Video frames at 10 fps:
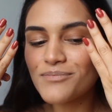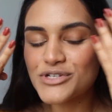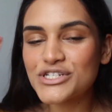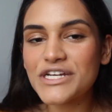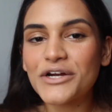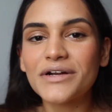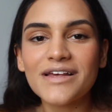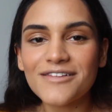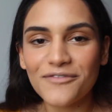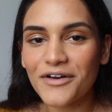
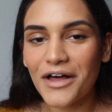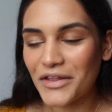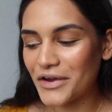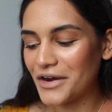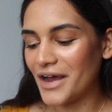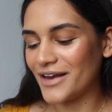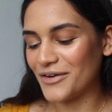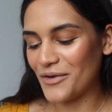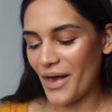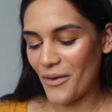sheerness of color. I don't
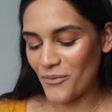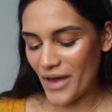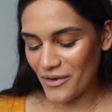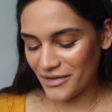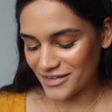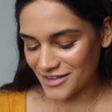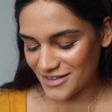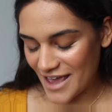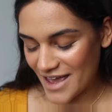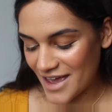know how else to
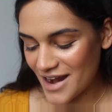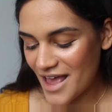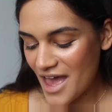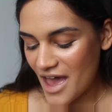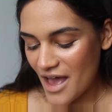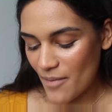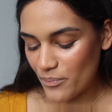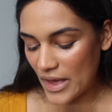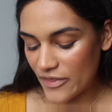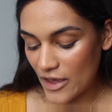say it,
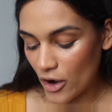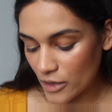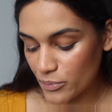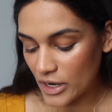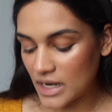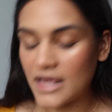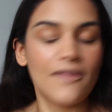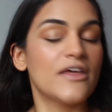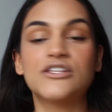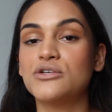but they are pretty
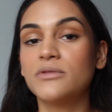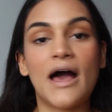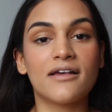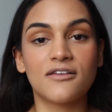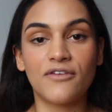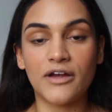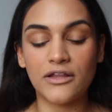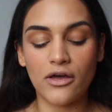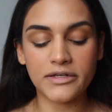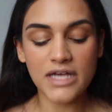and they do last a very
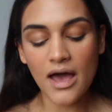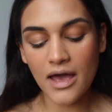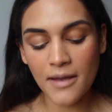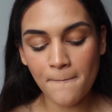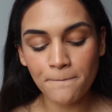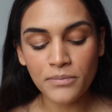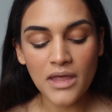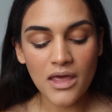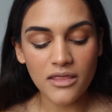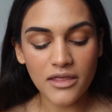long time.
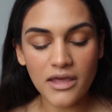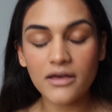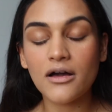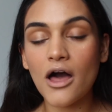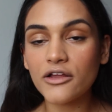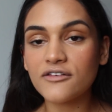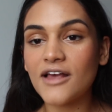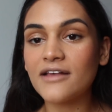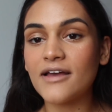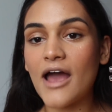The color
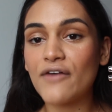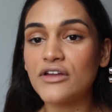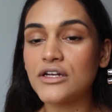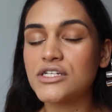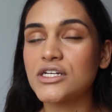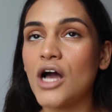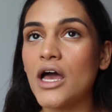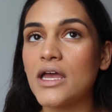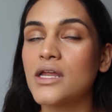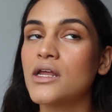slides I haven't
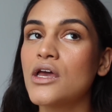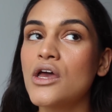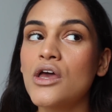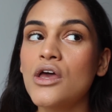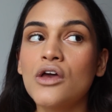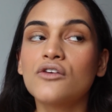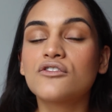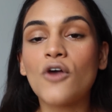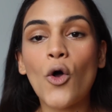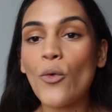gotten
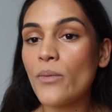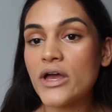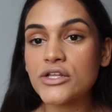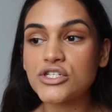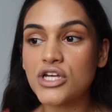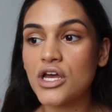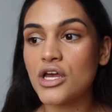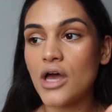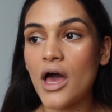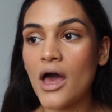so much
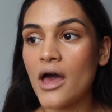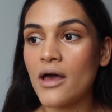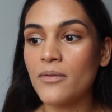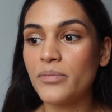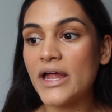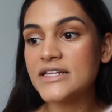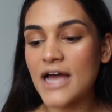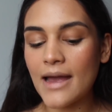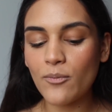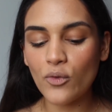
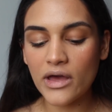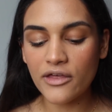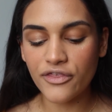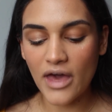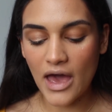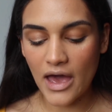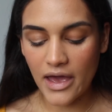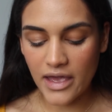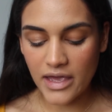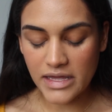playtime with.
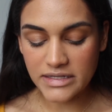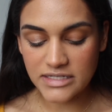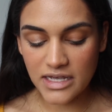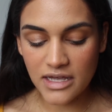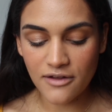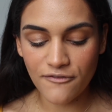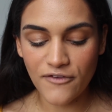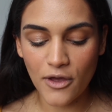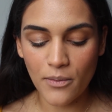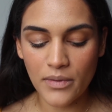I did
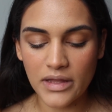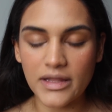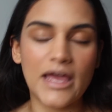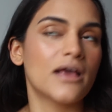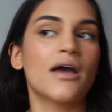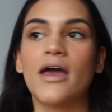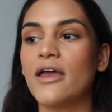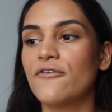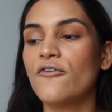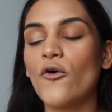film like
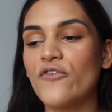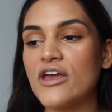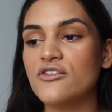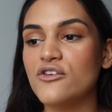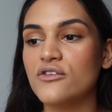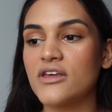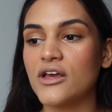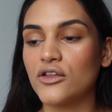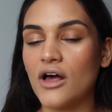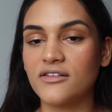a full face
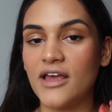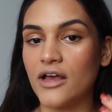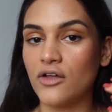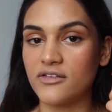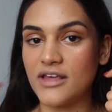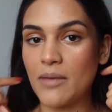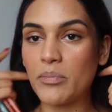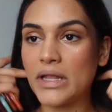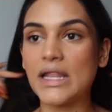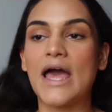using Glossier and Glossier
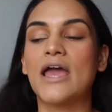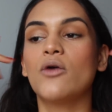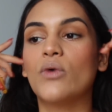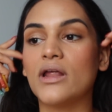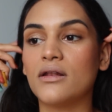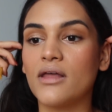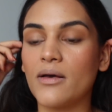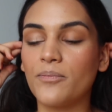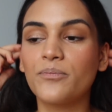Play when the